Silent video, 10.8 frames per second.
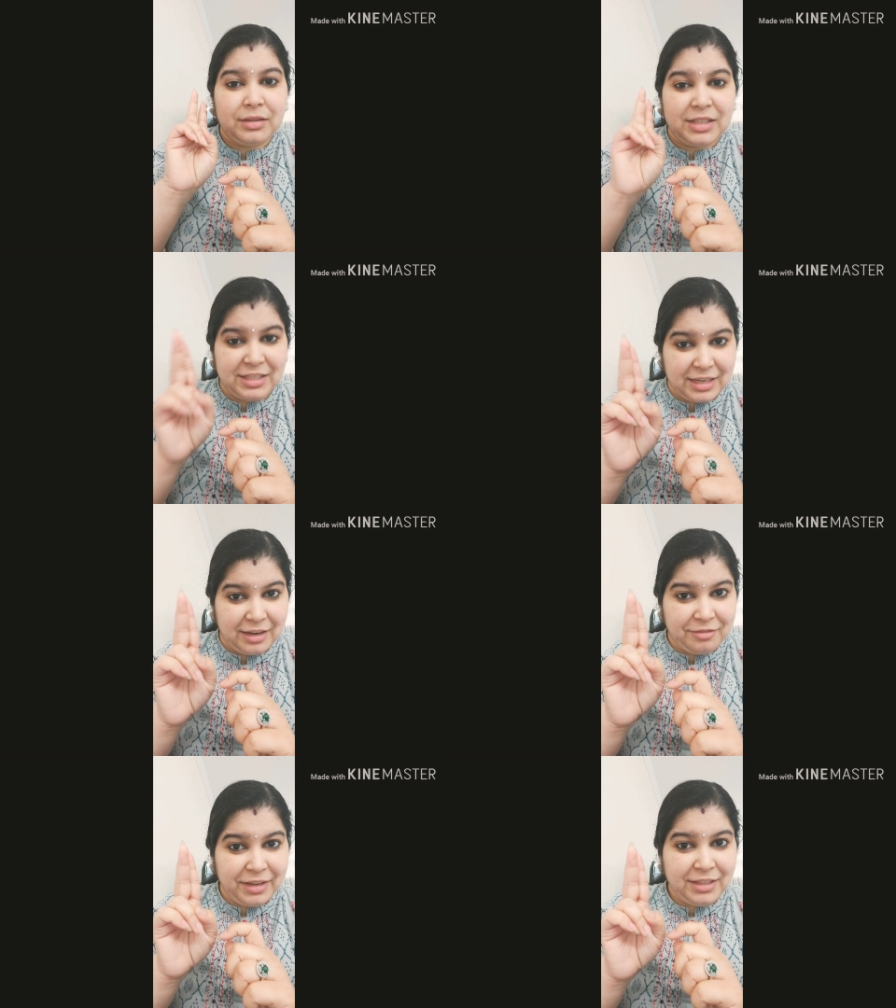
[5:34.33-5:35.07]

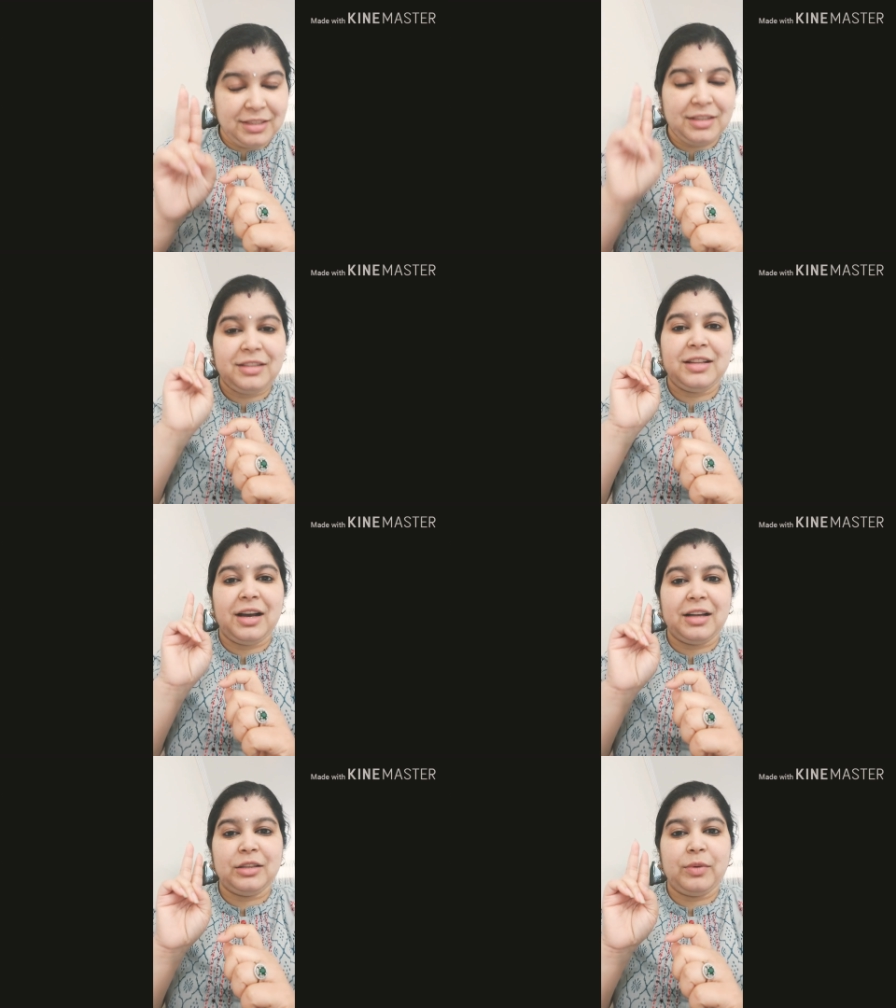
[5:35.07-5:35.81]
Tyndall effect,
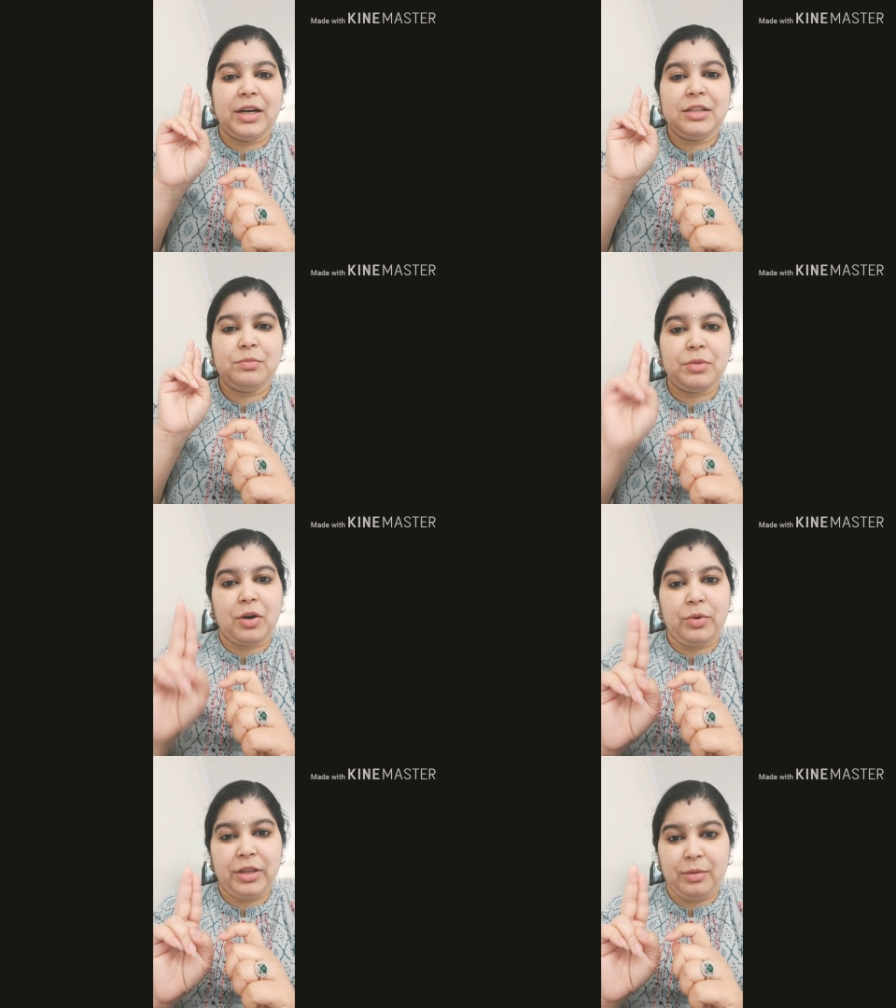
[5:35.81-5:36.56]
the other one is
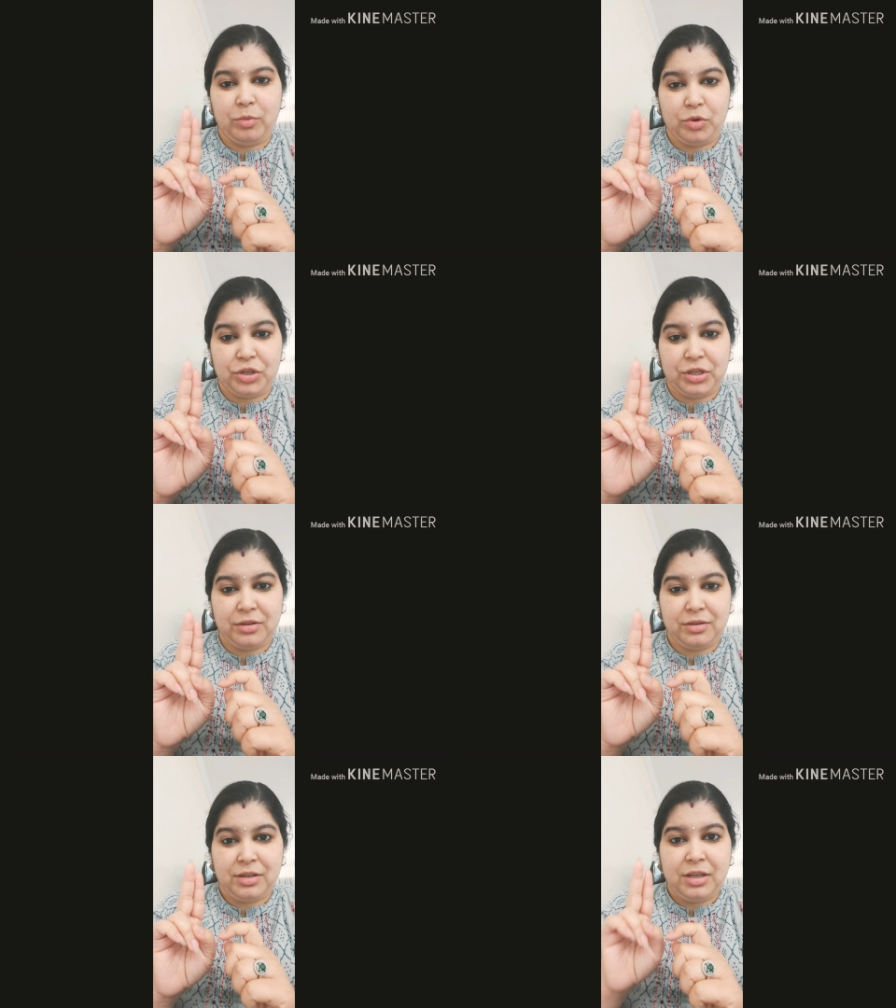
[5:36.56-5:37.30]
Brownian motion.